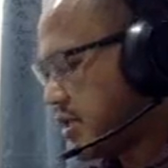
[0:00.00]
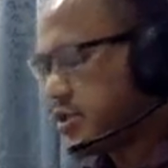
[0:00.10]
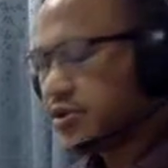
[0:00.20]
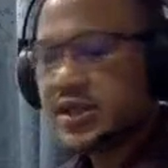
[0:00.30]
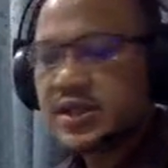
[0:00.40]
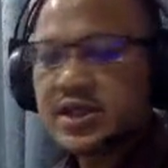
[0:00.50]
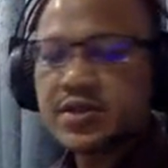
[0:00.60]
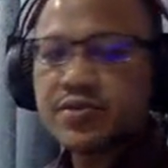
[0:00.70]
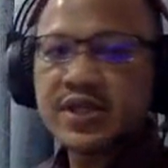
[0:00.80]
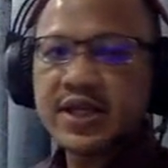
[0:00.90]
So this is
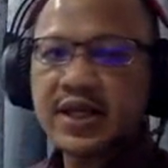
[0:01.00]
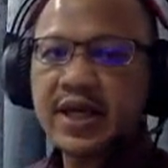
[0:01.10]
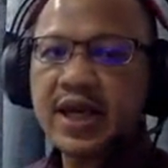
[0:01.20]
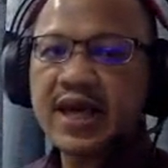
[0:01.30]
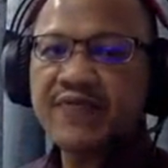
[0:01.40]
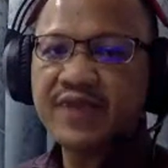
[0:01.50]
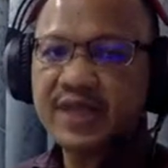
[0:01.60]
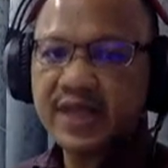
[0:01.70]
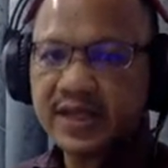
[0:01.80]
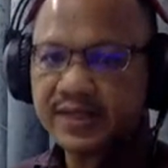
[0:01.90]
to say every
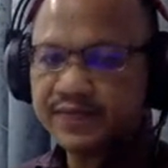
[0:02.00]
day.